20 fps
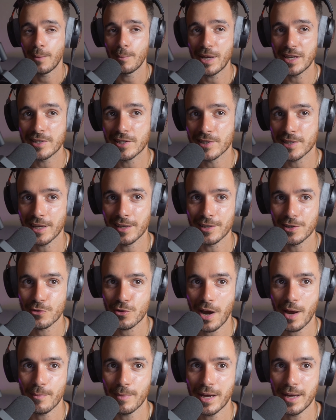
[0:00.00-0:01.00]
Amazing sounding
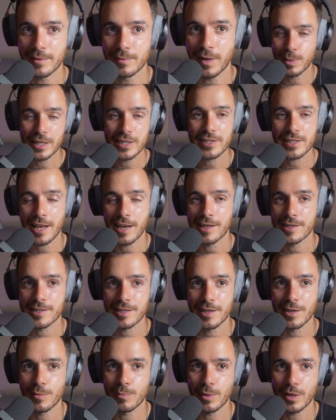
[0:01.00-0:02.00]
track, man. Please tell us
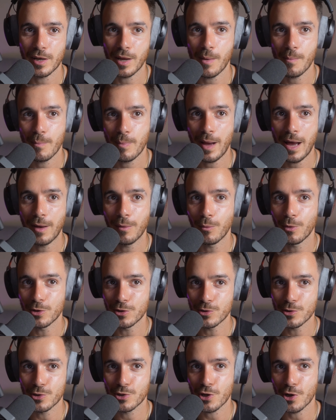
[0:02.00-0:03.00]
a little bit about what
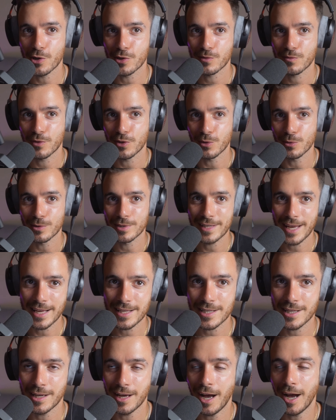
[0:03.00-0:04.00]
you chose for your
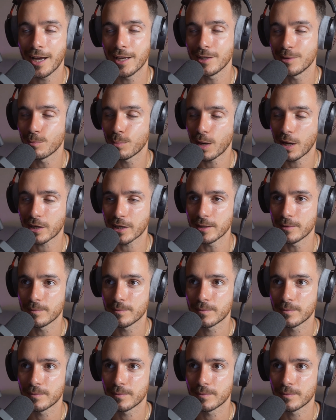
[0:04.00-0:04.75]
Desert Island plugin.